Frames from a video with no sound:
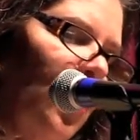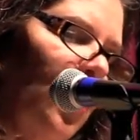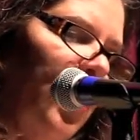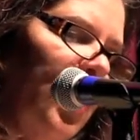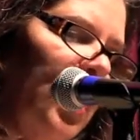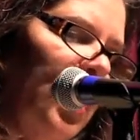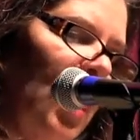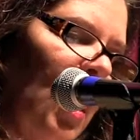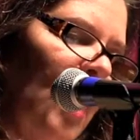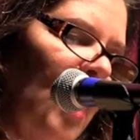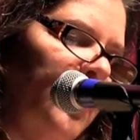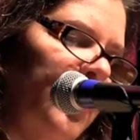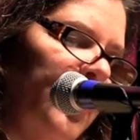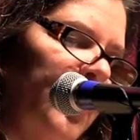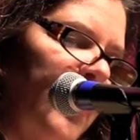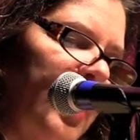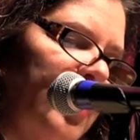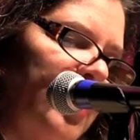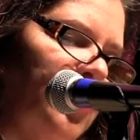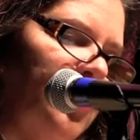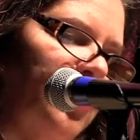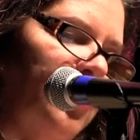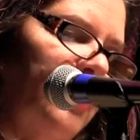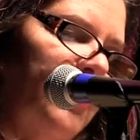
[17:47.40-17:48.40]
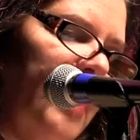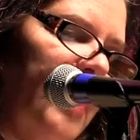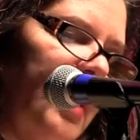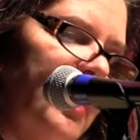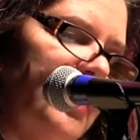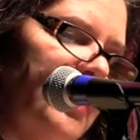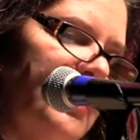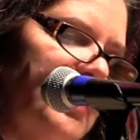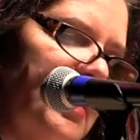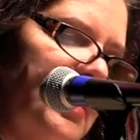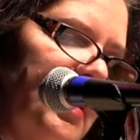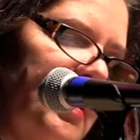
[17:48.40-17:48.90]
where complementary
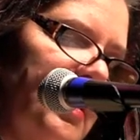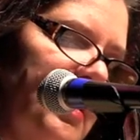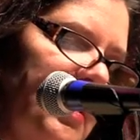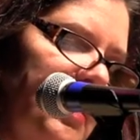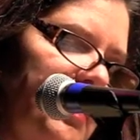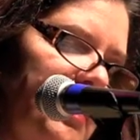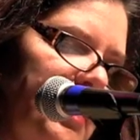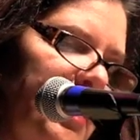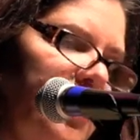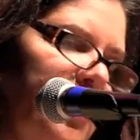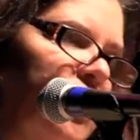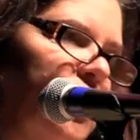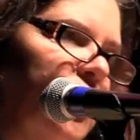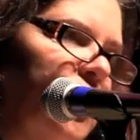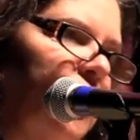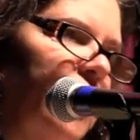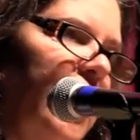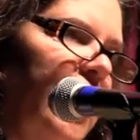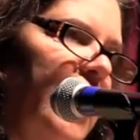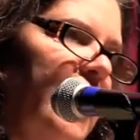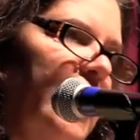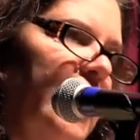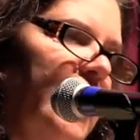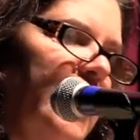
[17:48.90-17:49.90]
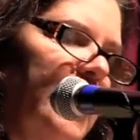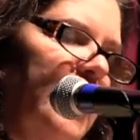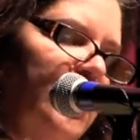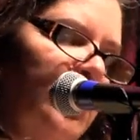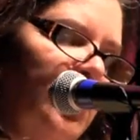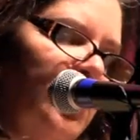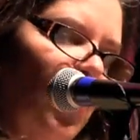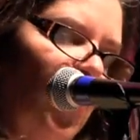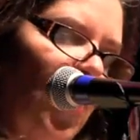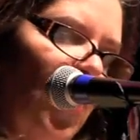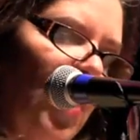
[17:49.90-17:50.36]
medicine is integrated into